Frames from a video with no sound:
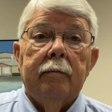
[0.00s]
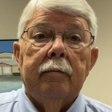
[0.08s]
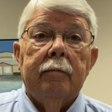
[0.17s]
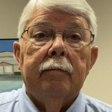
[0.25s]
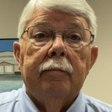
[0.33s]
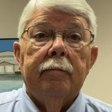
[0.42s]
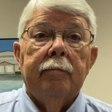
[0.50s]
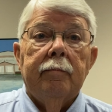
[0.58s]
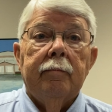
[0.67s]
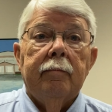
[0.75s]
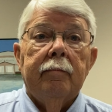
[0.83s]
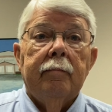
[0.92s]

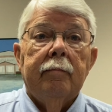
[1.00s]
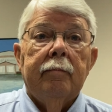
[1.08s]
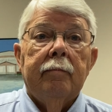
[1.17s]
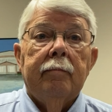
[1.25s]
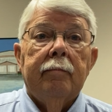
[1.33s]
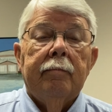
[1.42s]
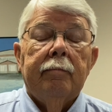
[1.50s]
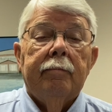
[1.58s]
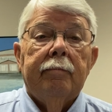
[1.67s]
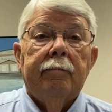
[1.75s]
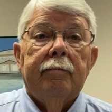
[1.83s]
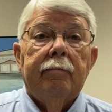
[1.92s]

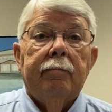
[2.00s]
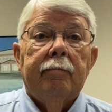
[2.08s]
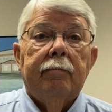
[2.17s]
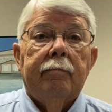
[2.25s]
[no speech]